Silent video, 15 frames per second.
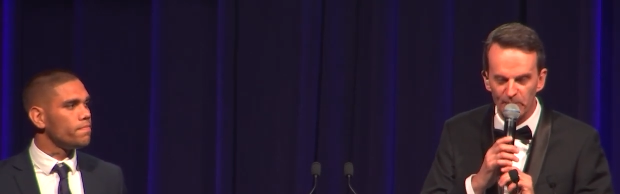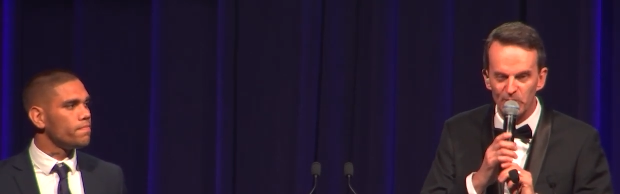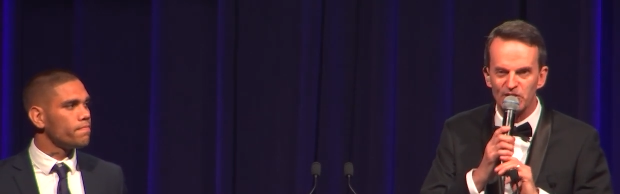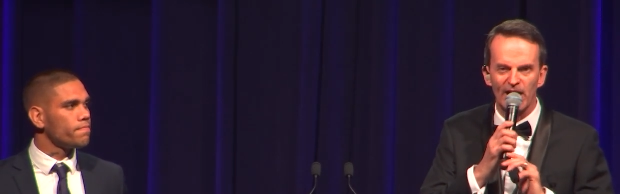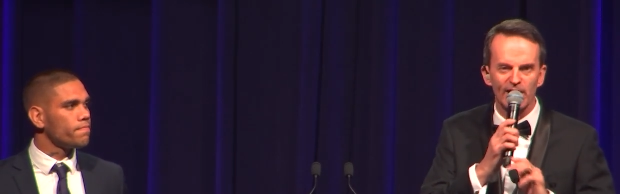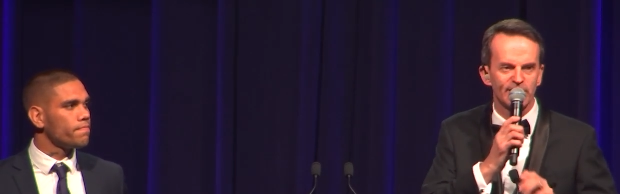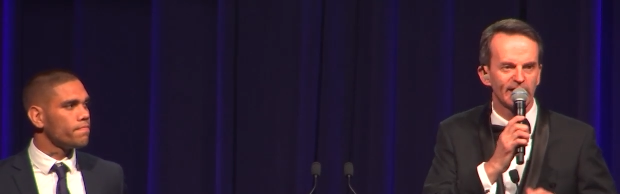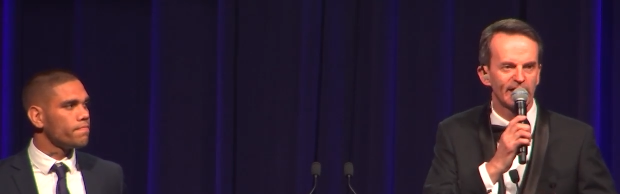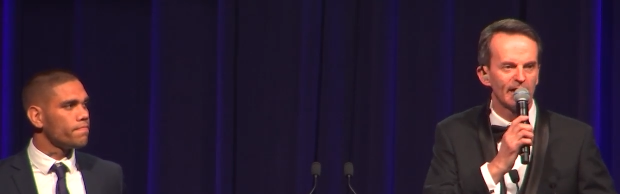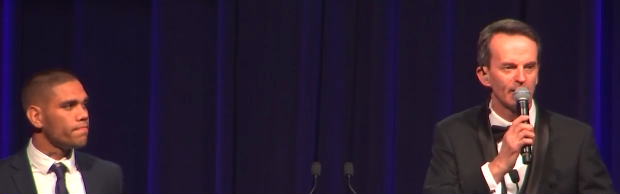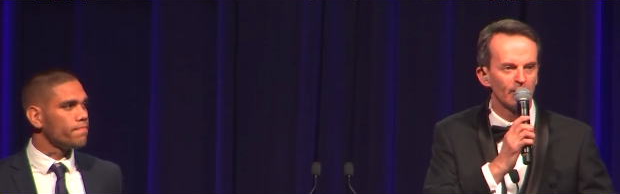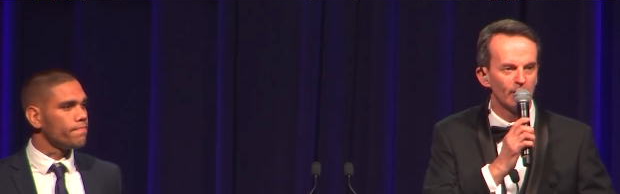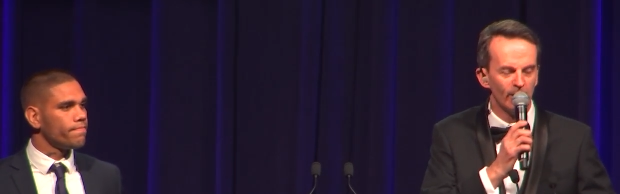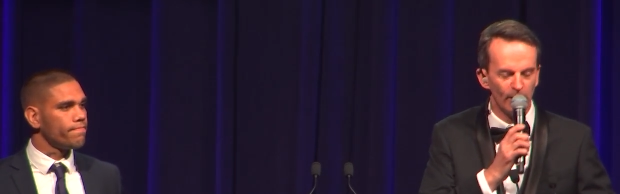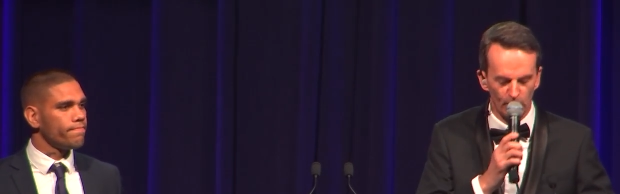Speaker 1: Put your hands
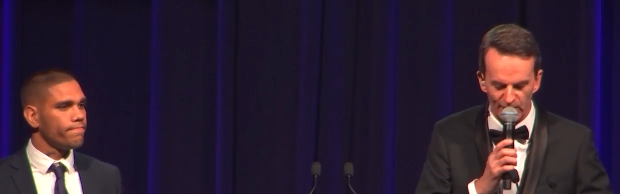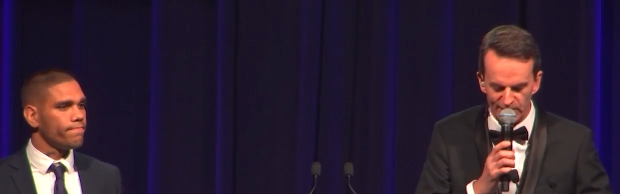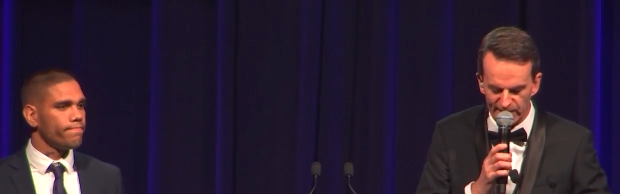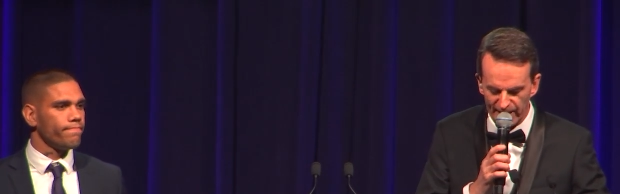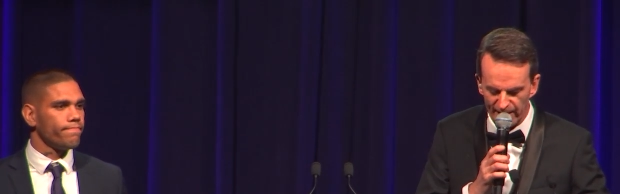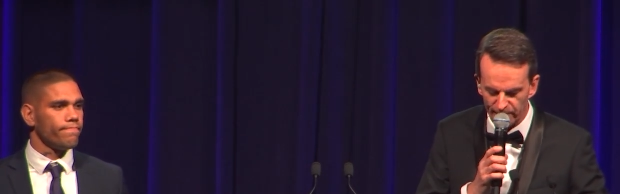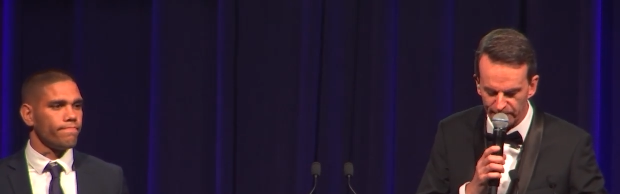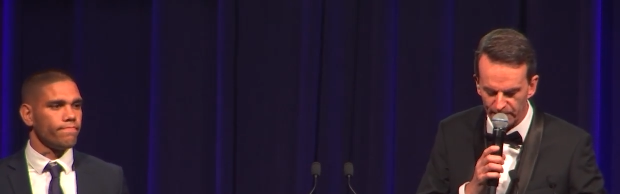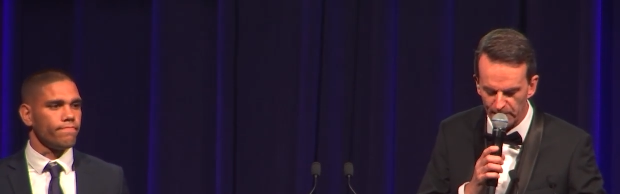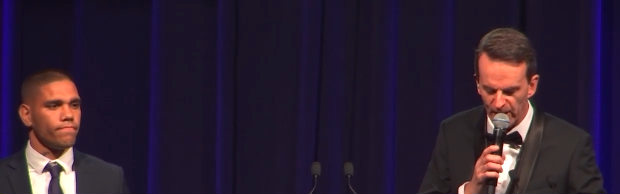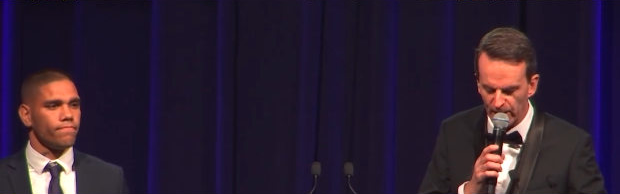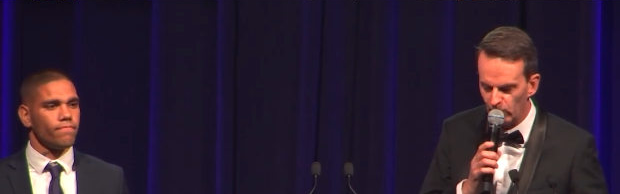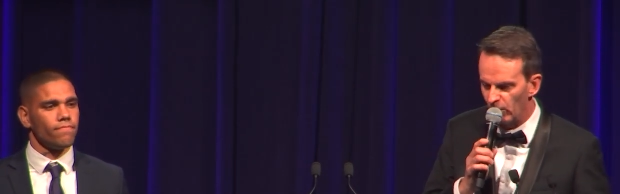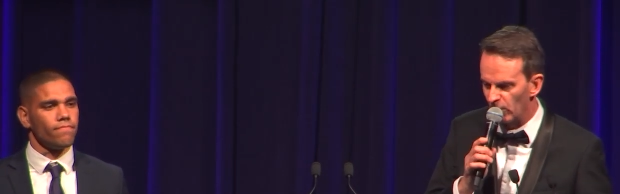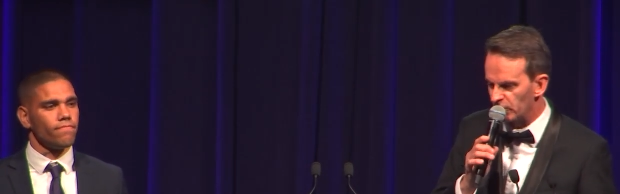together once again for
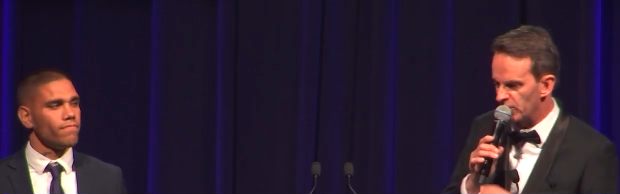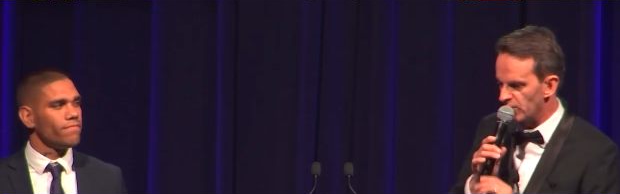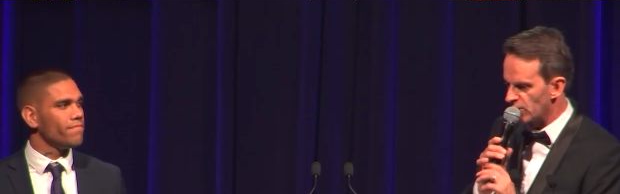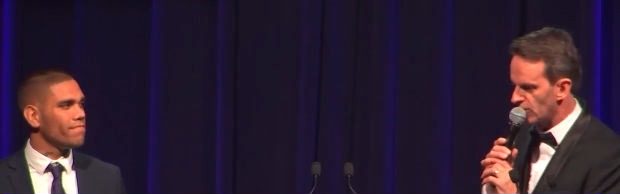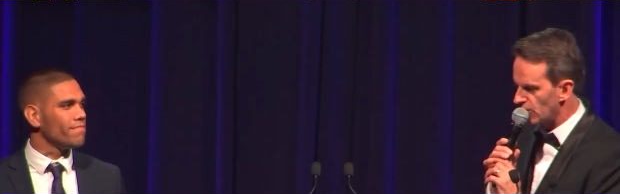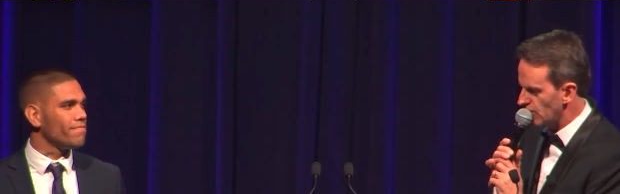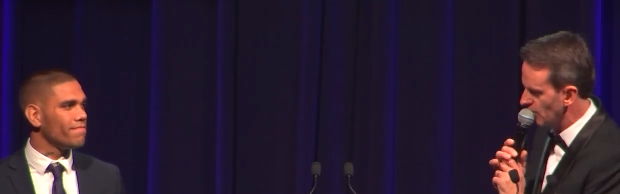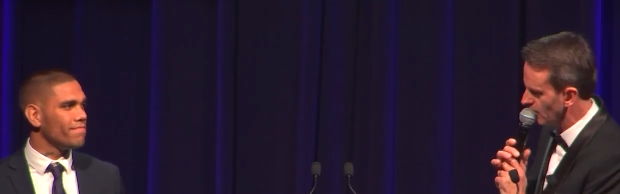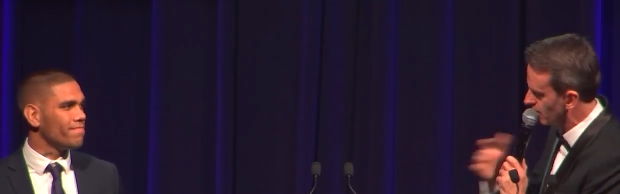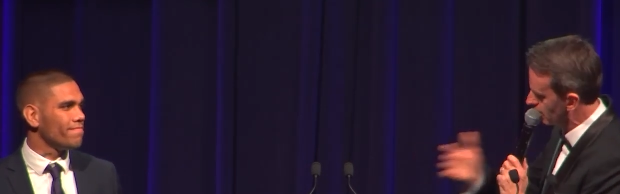Michael Walters.